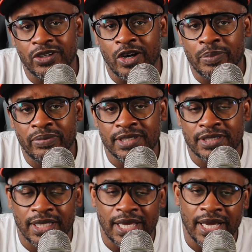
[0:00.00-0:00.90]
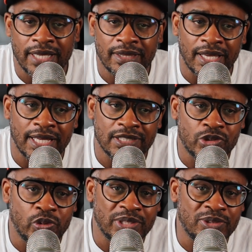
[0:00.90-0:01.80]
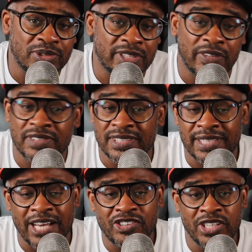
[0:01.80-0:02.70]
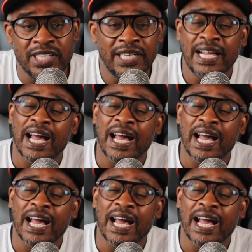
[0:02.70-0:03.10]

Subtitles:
Harper as a guy that is going to stuff the stat sheet.